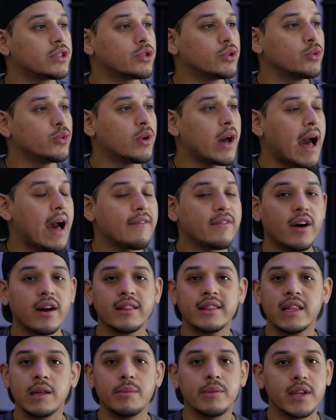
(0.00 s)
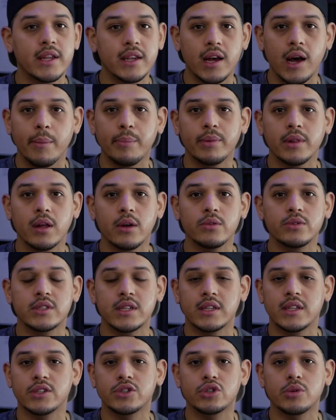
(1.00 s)
to have unlimited uploads
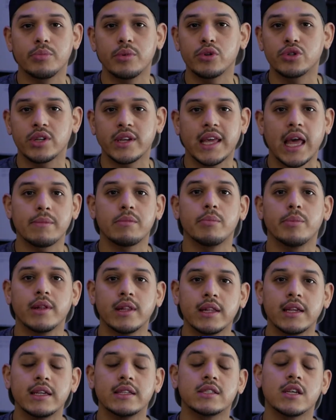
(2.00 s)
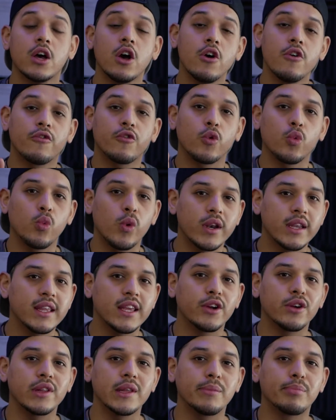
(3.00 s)
and distribution capabilities for 1
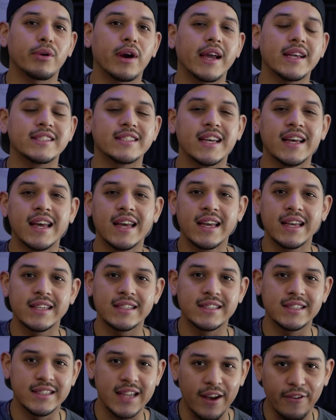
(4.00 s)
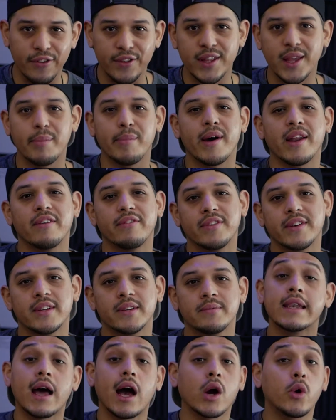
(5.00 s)
yearly price is definitely a benefit.
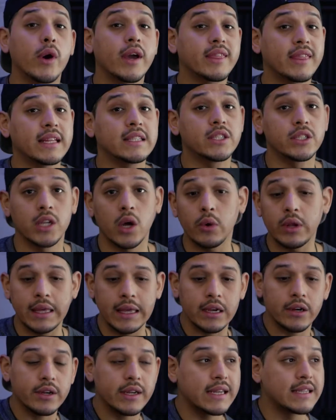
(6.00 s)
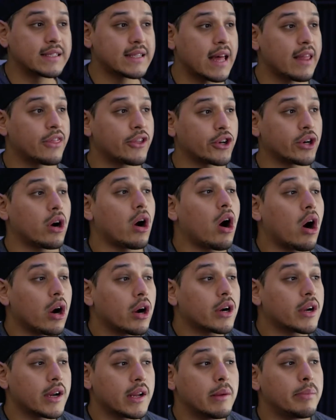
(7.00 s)
Now, a quick thing to note here is that there are
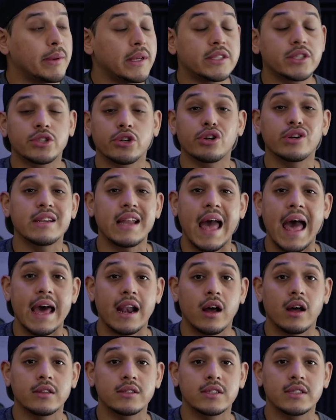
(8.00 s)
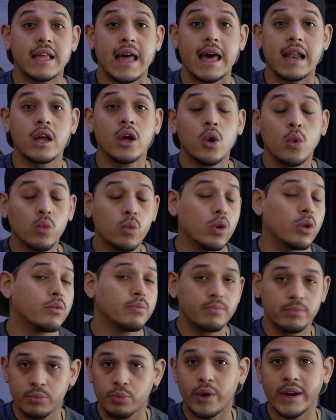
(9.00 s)
going to be certain add-ons that
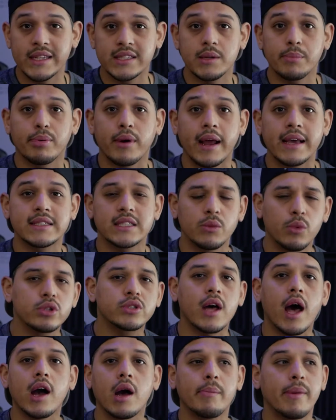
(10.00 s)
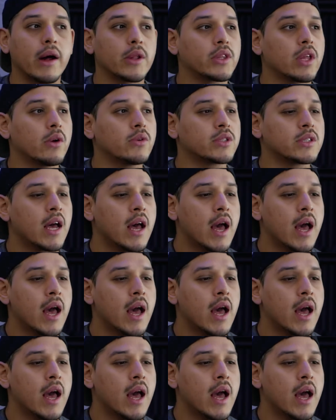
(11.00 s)
will raise the price, and we'll talk about those,